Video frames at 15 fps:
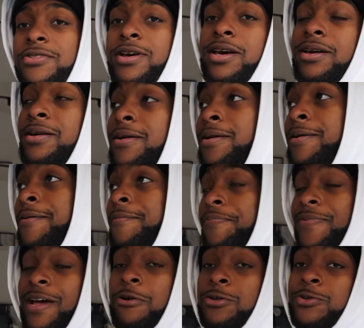Like,
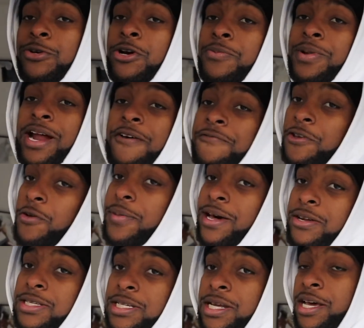that was real. But I feel
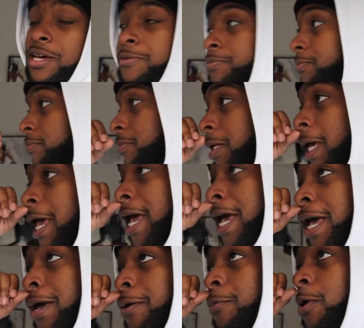better today,
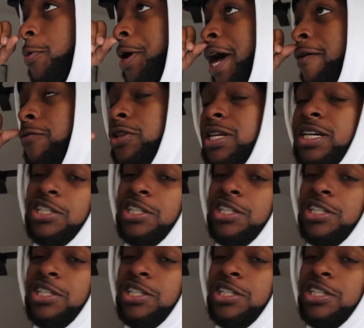and what we have on the